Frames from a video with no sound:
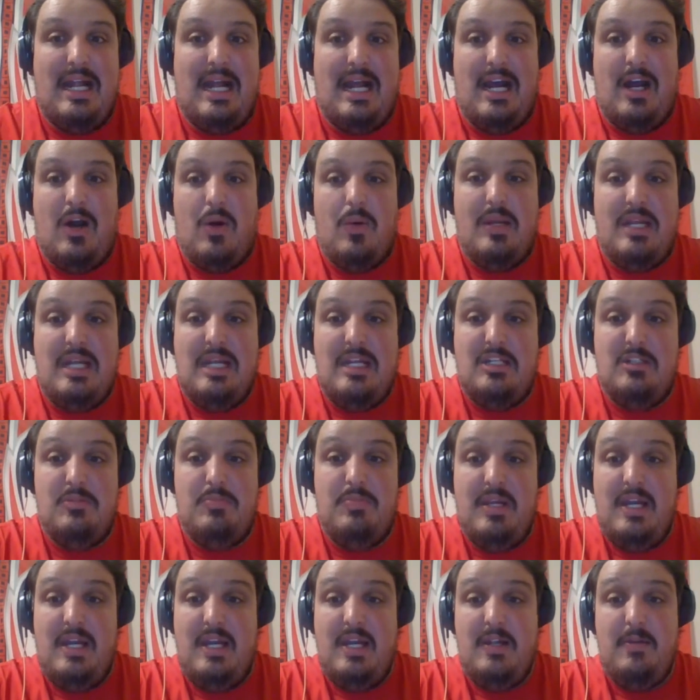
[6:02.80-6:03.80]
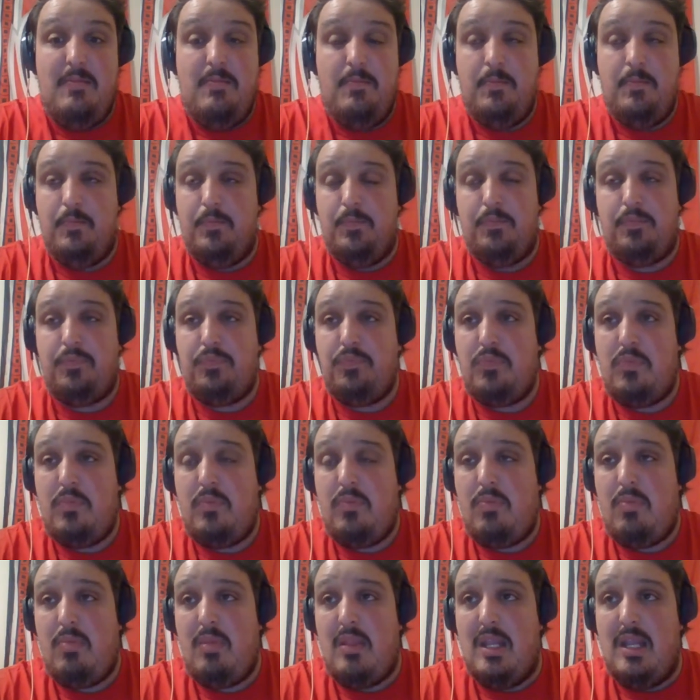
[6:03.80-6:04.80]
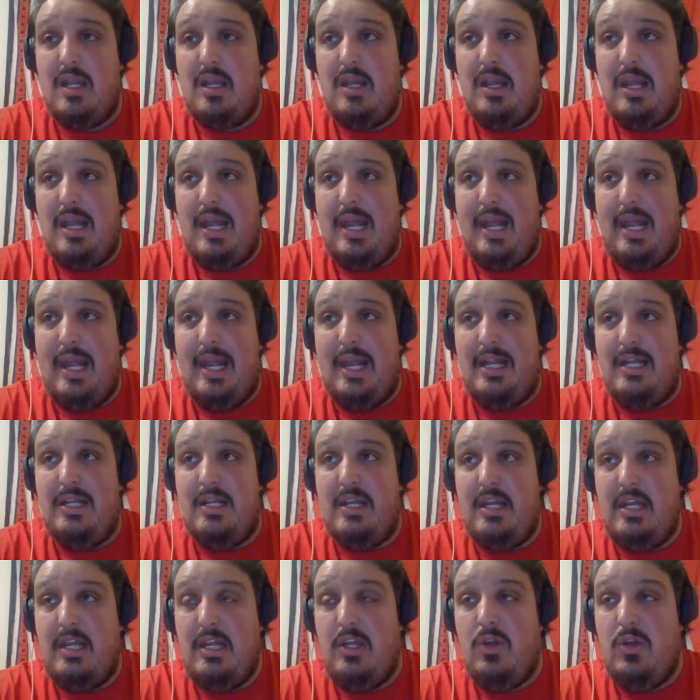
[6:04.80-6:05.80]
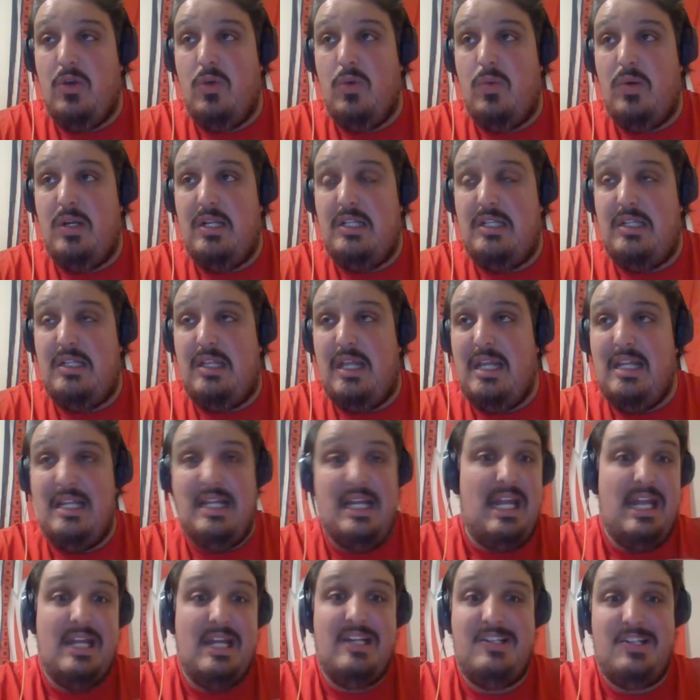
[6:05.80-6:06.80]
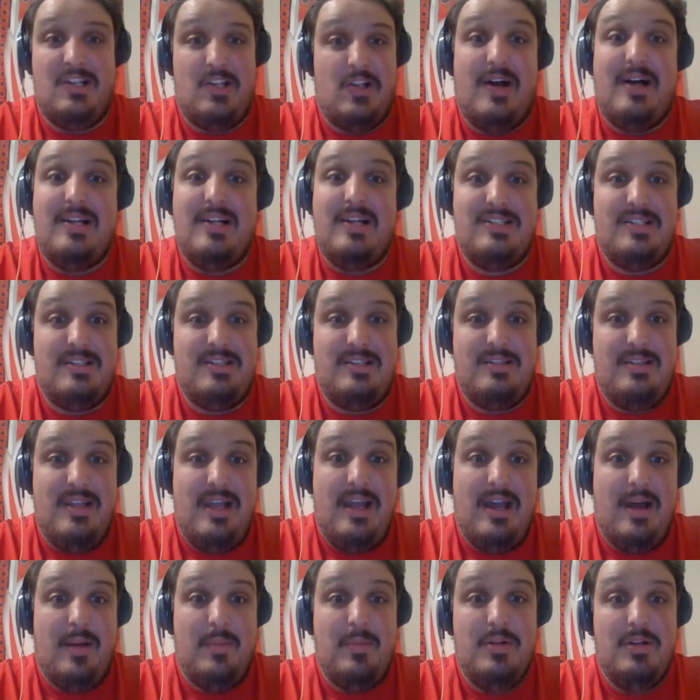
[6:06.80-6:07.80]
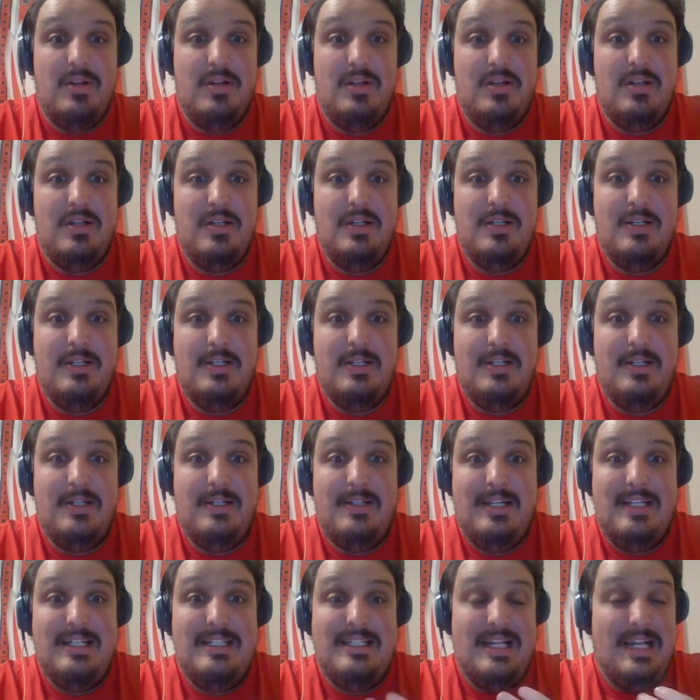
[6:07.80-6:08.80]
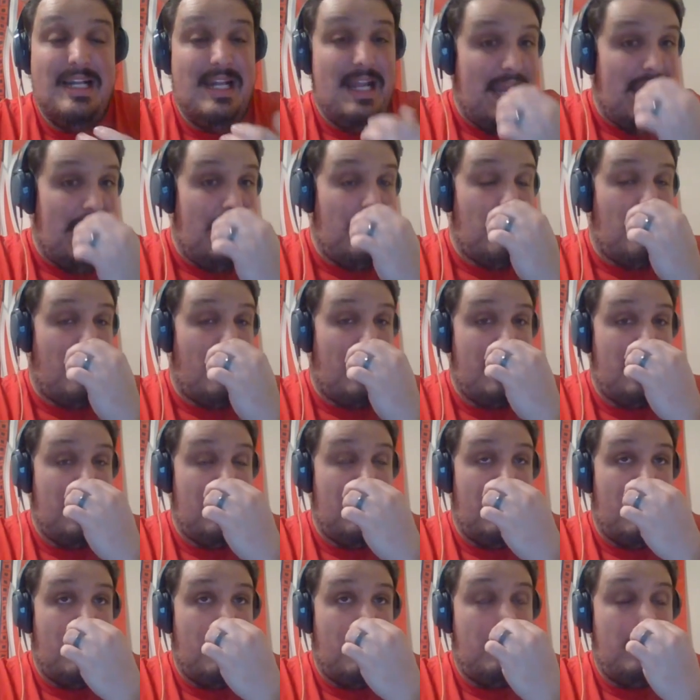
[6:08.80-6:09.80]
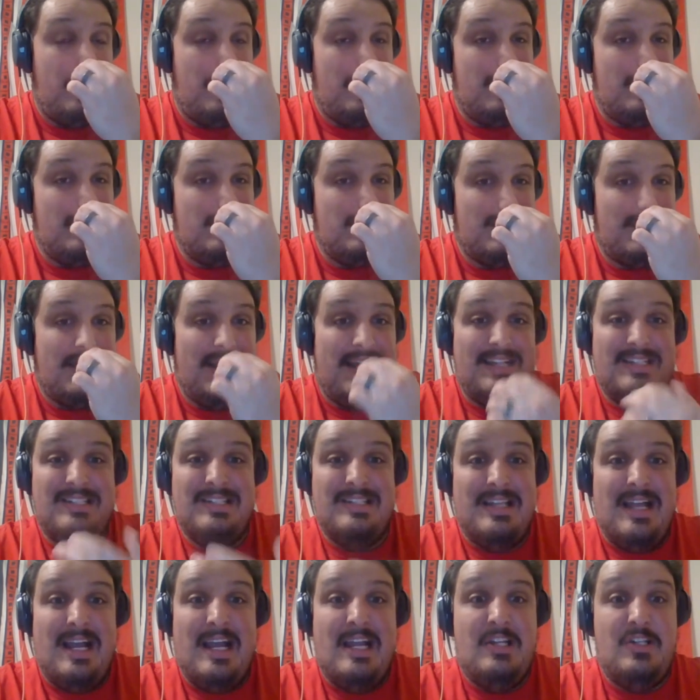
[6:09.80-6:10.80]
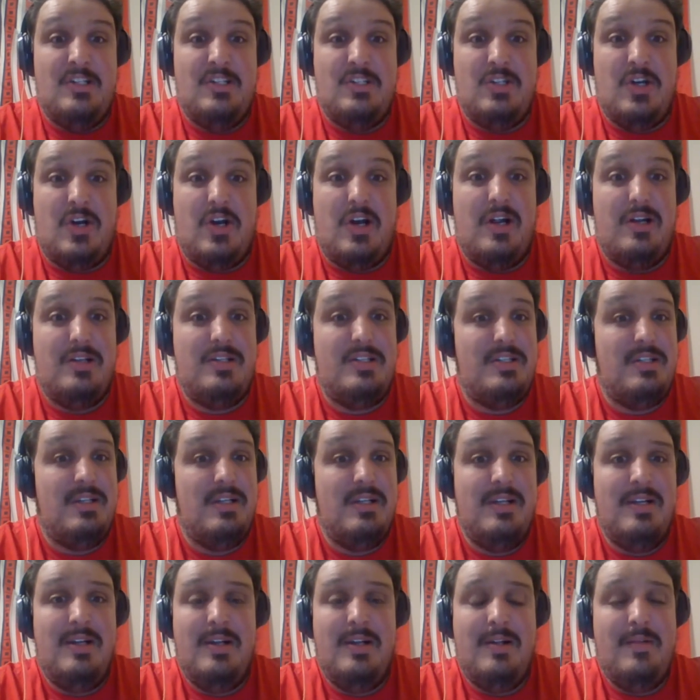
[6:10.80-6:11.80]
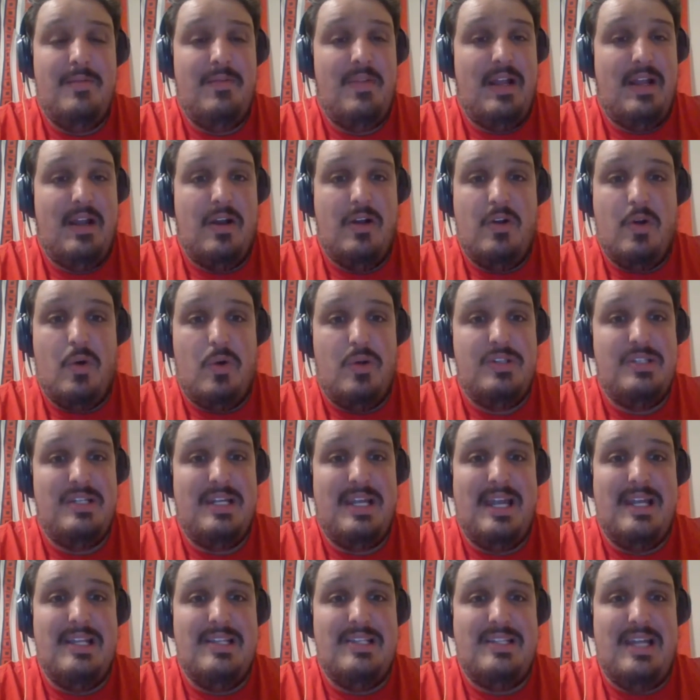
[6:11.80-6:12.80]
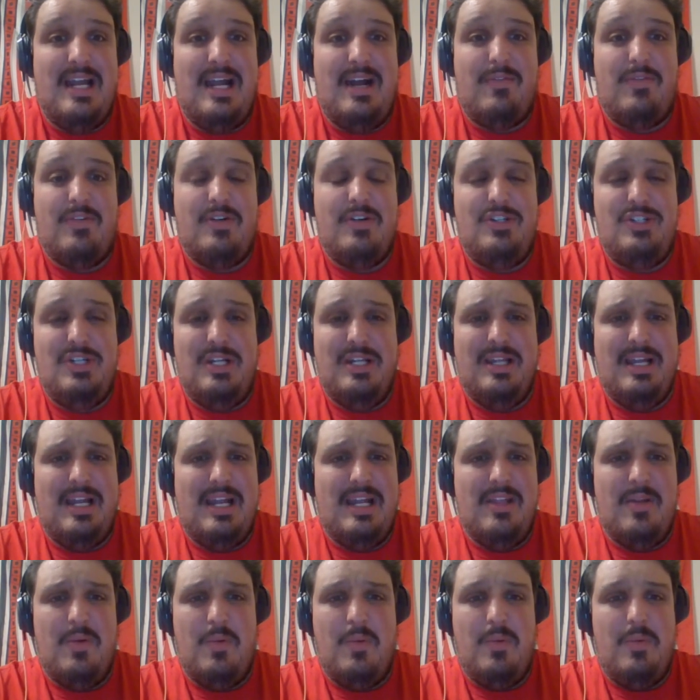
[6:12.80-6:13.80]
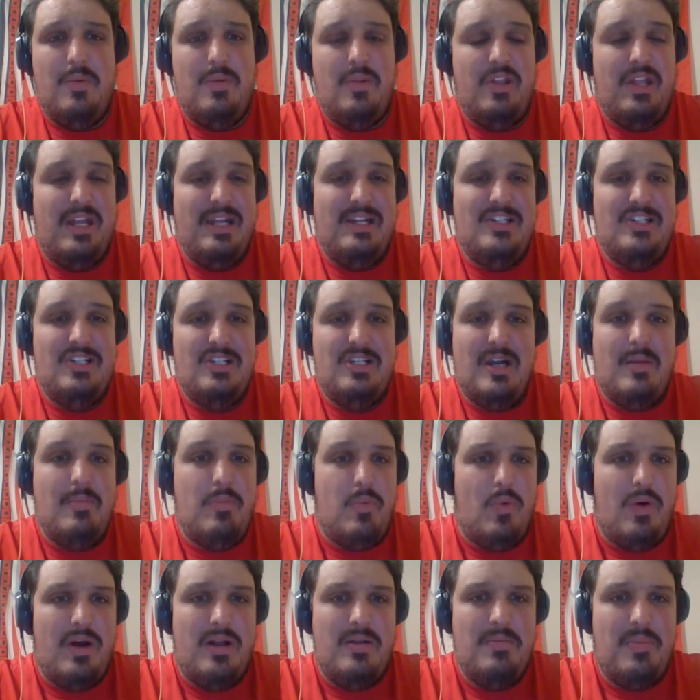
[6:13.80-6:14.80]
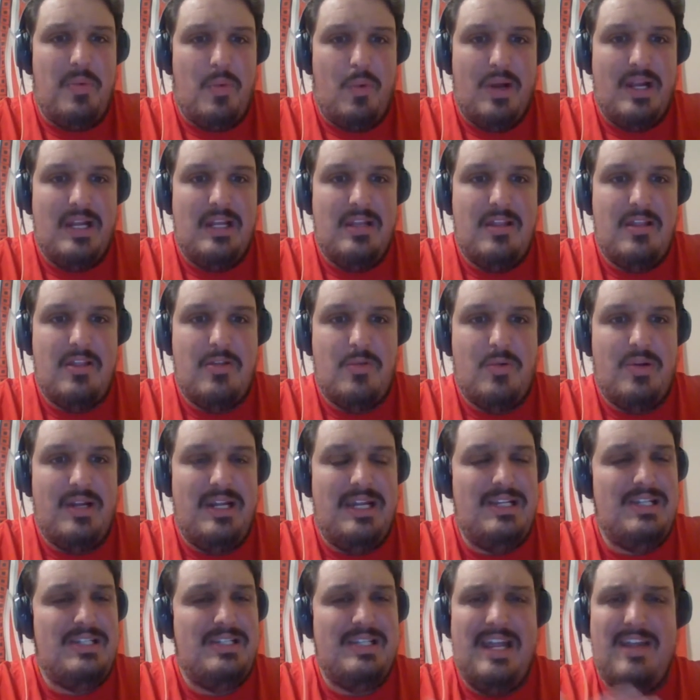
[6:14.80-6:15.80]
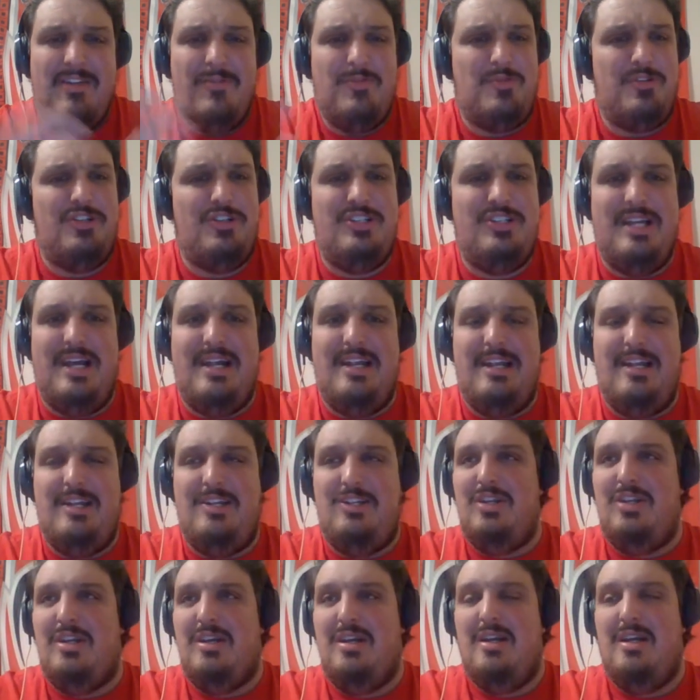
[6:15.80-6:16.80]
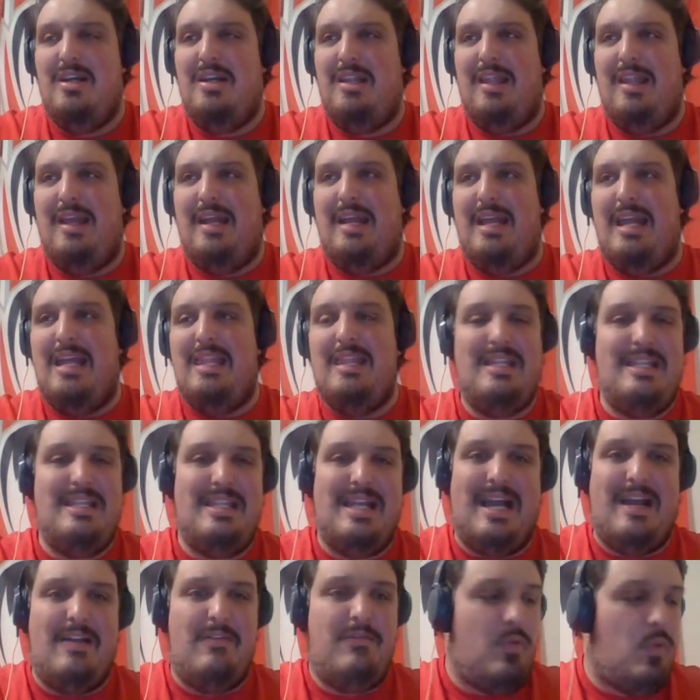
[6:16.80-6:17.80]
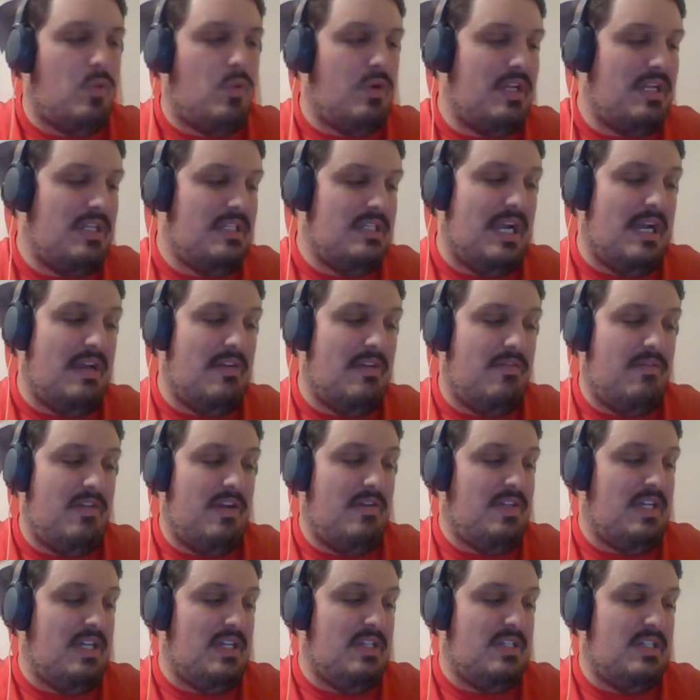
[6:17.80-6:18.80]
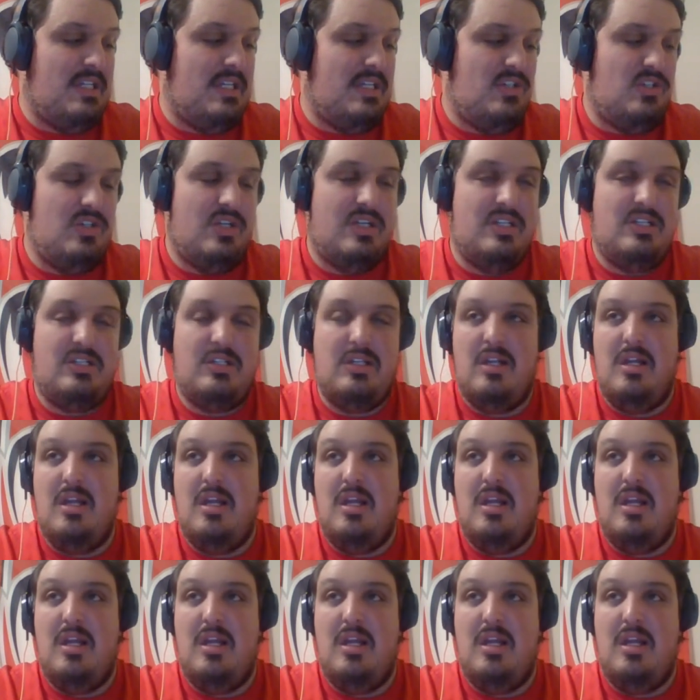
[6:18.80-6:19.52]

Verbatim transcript: how he's been, and you would think that he hasn't lost a step. Like I said, eight one and oh in his last nine starts, like a goals against average and like in the like sub one point three save percentage, like in the nine forties, nine fifties. It's just,